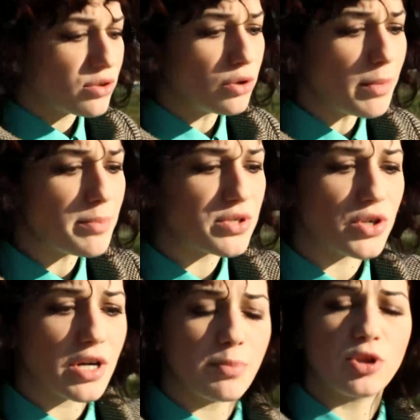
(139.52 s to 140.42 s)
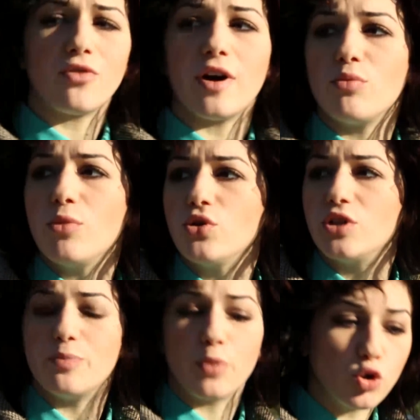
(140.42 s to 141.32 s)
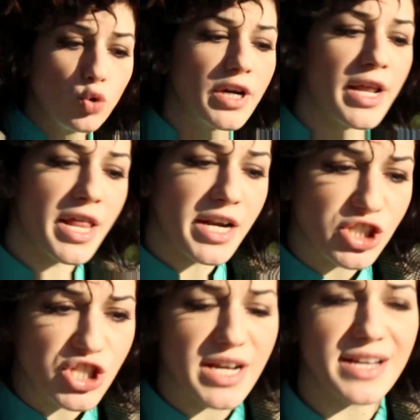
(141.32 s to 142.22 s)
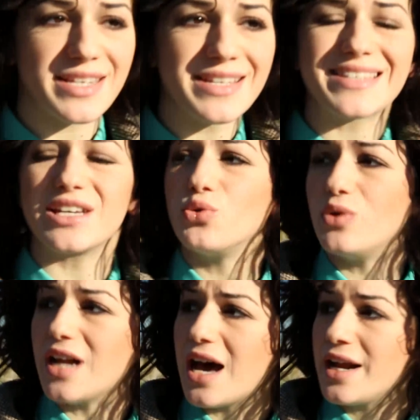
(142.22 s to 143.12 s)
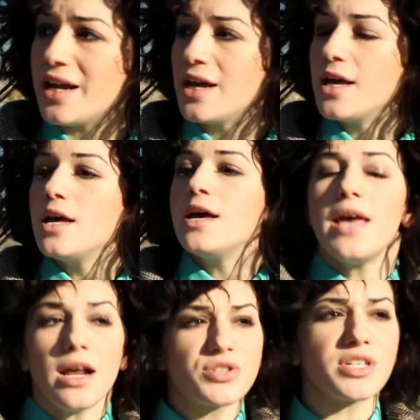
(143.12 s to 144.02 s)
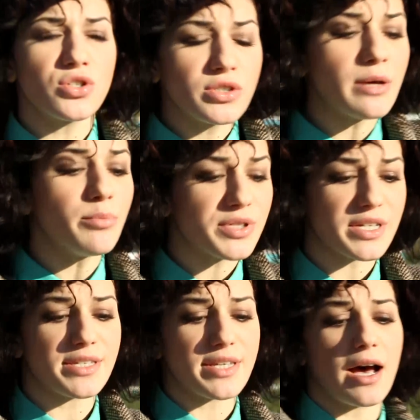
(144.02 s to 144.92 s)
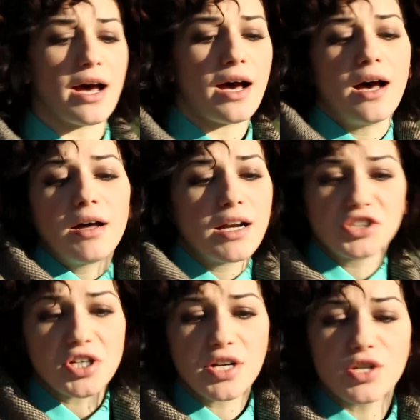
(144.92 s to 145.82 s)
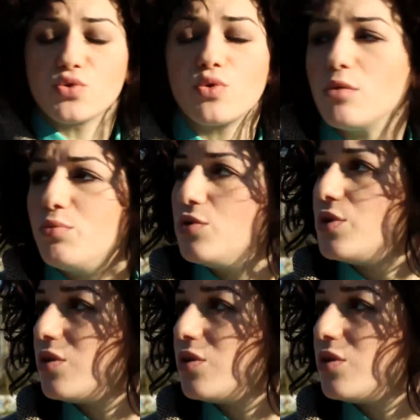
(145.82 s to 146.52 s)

I think we need to find a way to produce energy without polluting and without leaving anyone in the dark.